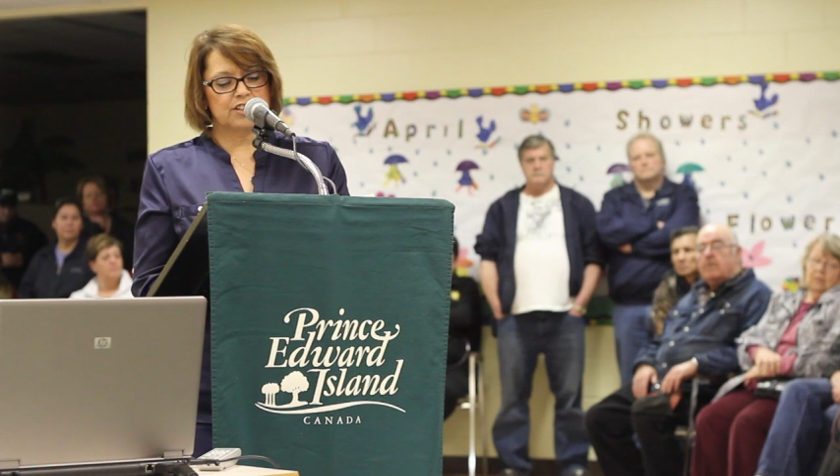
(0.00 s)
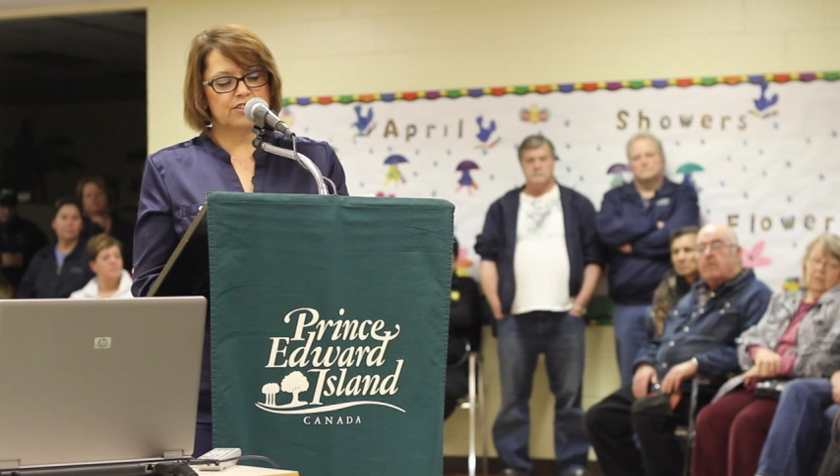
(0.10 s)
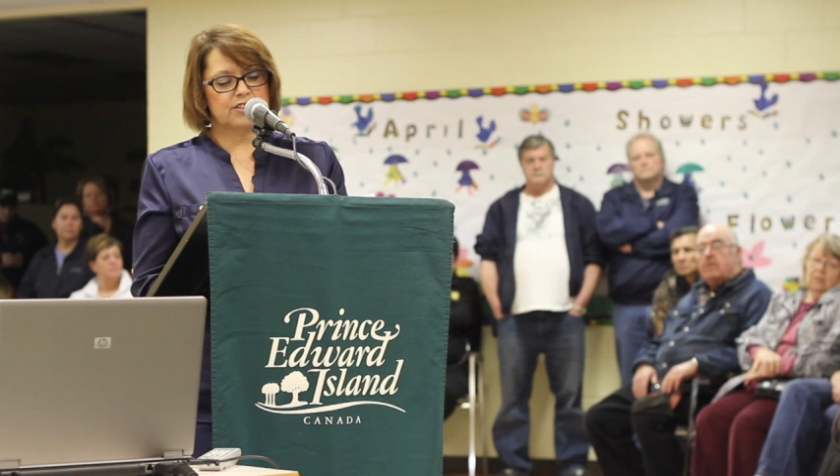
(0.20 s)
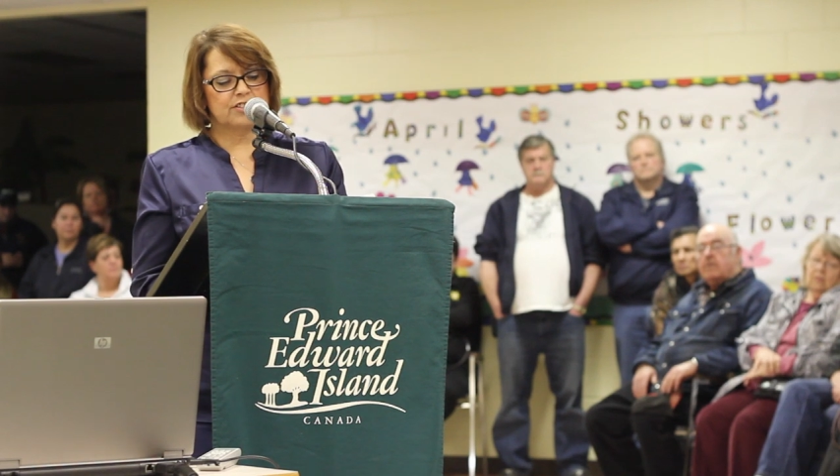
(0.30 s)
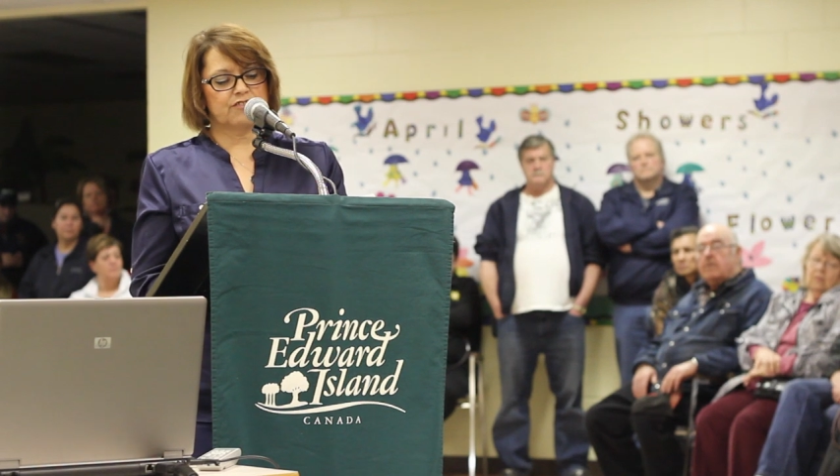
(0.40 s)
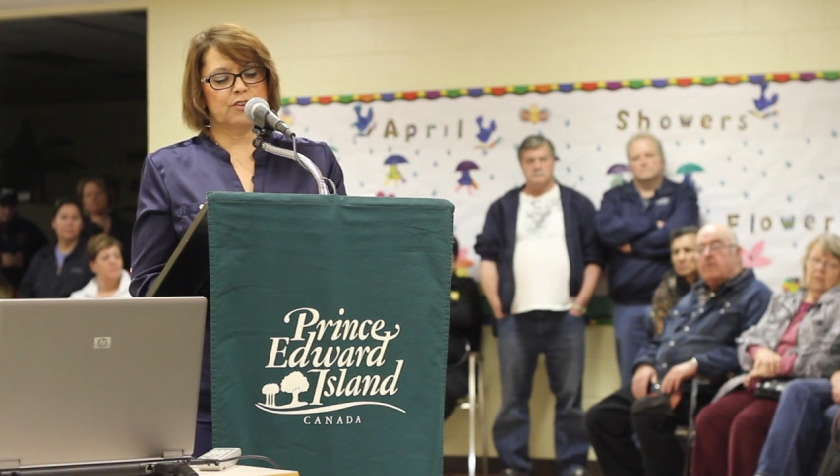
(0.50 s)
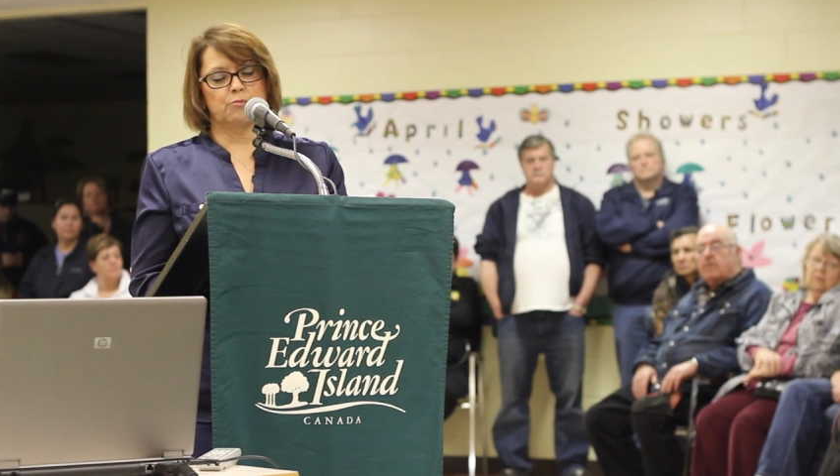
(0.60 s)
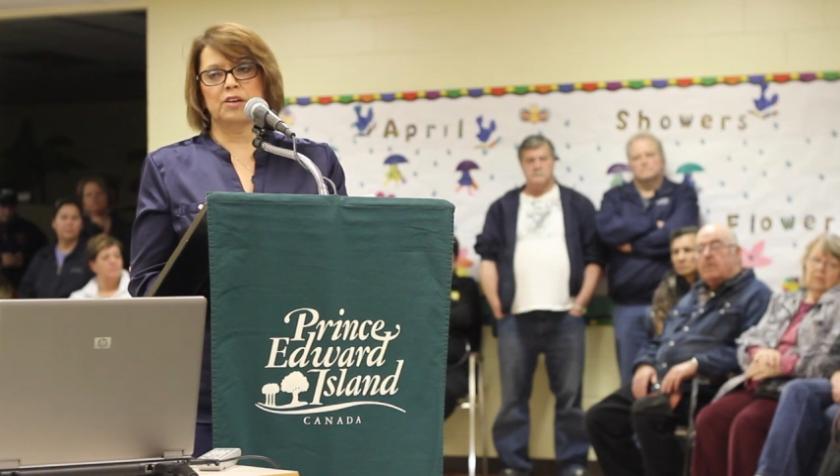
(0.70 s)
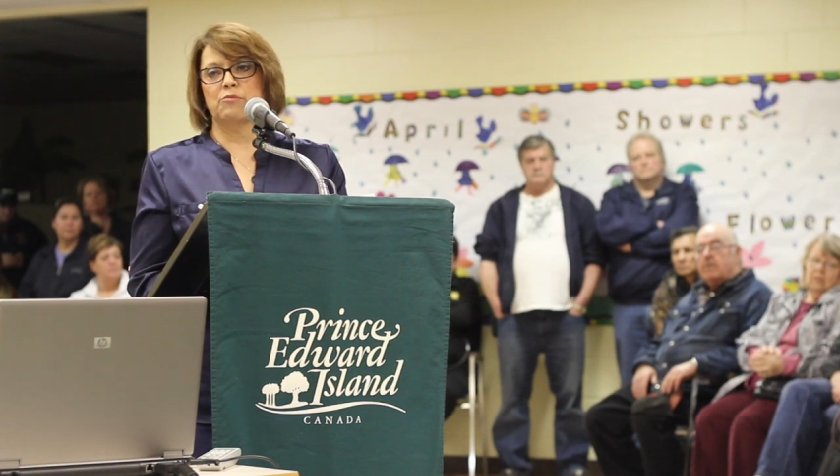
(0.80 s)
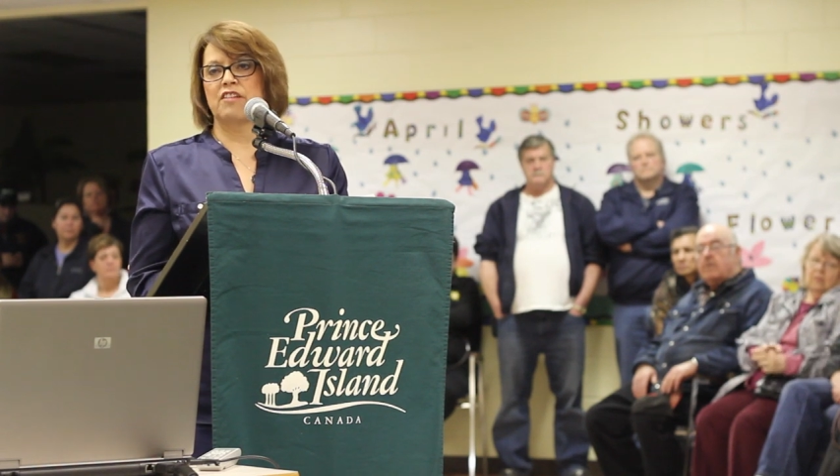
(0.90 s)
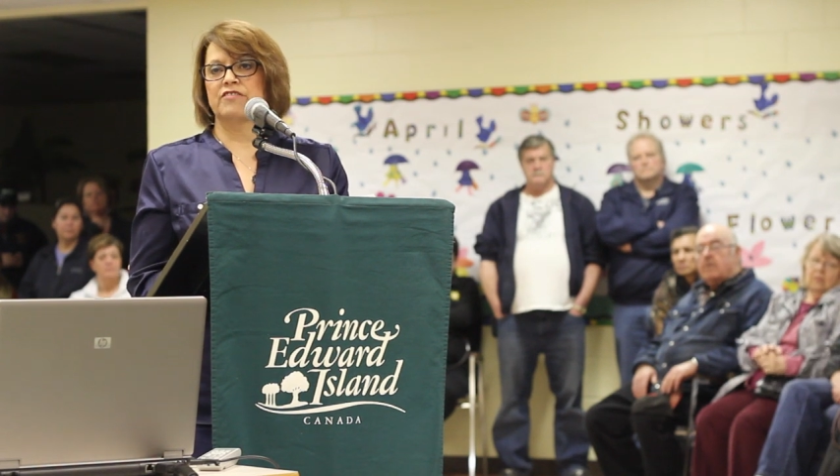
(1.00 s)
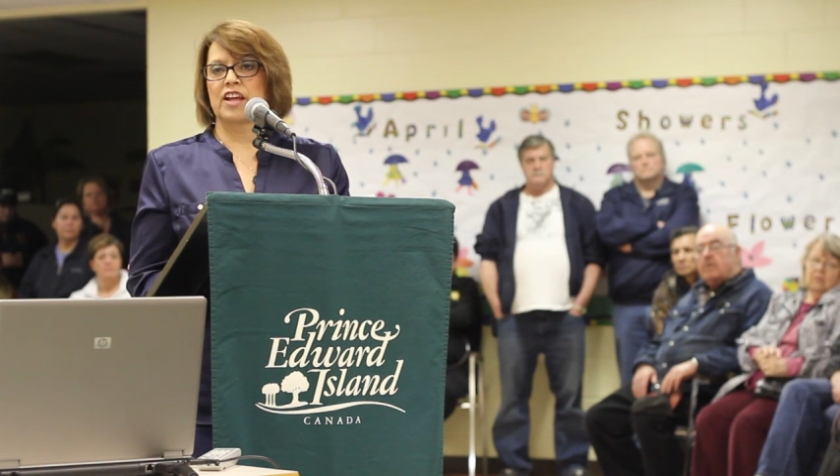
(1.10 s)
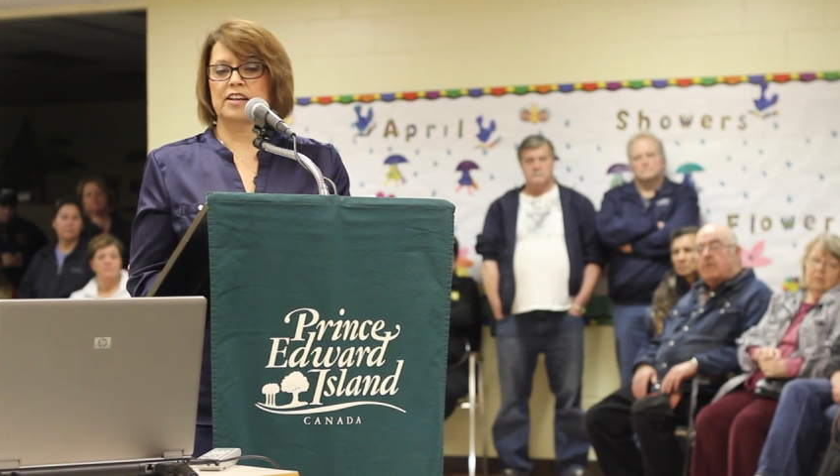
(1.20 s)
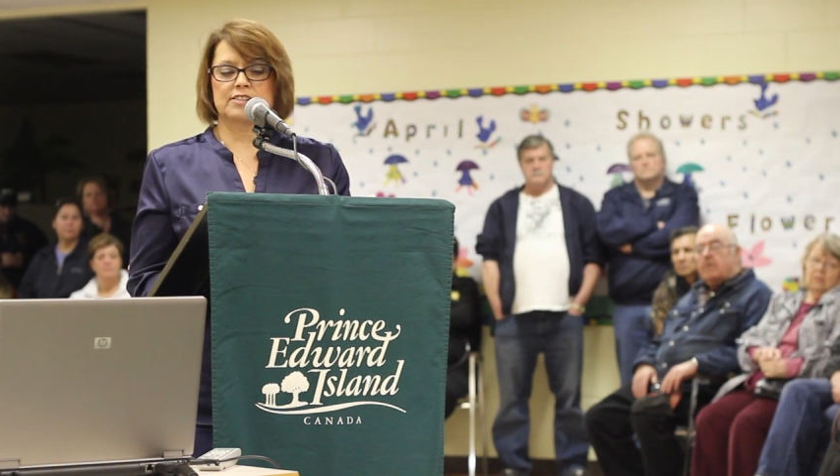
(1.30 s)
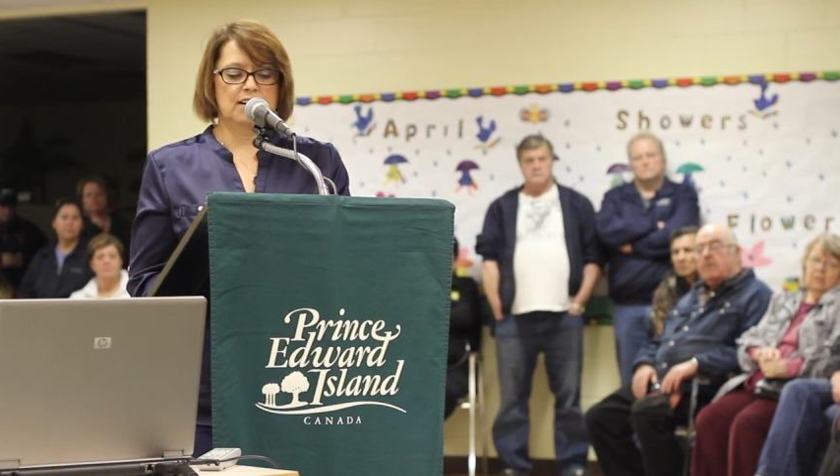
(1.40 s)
interest of the Mi'kmaq Lennox